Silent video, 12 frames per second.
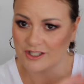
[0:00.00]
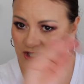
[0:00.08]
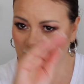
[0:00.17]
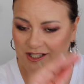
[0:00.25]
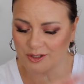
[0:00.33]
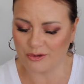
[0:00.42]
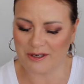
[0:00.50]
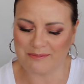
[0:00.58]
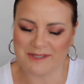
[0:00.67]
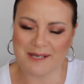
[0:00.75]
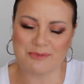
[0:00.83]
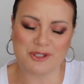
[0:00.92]
just crept
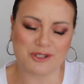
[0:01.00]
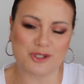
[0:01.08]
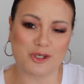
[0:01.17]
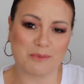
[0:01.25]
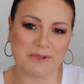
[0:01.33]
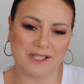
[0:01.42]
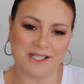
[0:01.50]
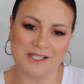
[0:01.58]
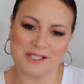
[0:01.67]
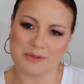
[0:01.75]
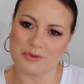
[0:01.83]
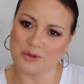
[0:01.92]
up to the top of the
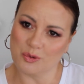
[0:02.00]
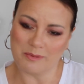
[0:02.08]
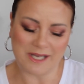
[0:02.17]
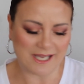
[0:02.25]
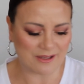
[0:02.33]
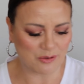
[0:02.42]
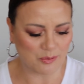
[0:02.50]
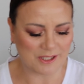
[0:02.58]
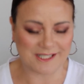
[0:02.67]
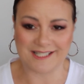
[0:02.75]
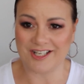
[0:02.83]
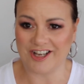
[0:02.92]
list with all my other
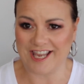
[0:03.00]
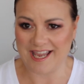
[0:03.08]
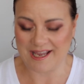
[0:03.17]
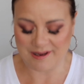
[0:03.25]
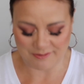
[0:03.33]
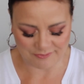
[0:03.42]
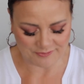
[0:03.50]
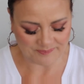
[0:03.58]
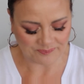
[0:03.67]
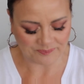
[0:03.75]
ones I have.